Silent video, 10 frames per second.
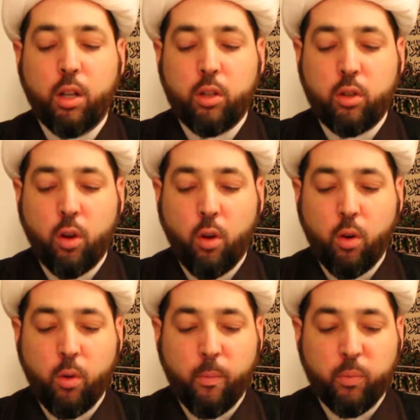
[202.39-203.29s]

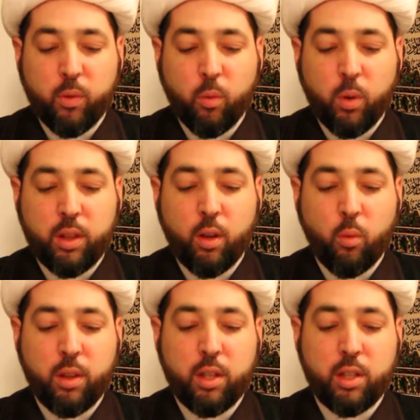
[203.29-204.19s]
So with
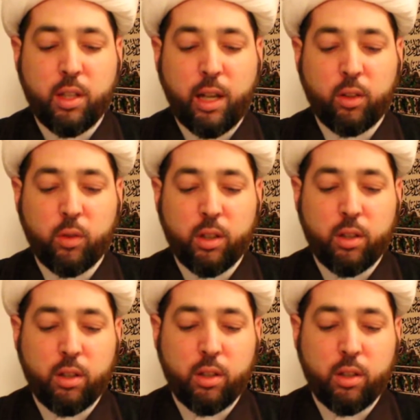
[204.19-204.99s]
this yellowness,